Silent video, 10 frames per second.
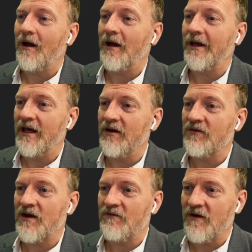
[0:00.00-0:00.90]
Give
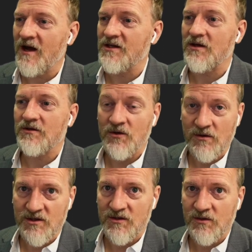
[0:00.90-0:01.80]
advice to the
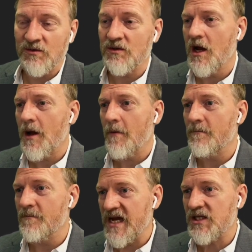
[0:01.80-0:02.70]
student
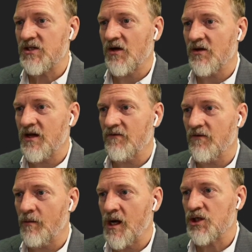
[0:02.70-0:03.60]
based on the
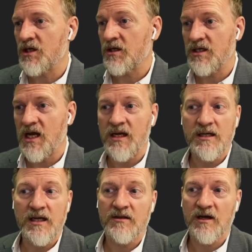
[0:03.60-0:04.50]
information
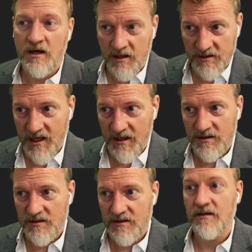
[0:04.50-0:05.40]
contained in the context.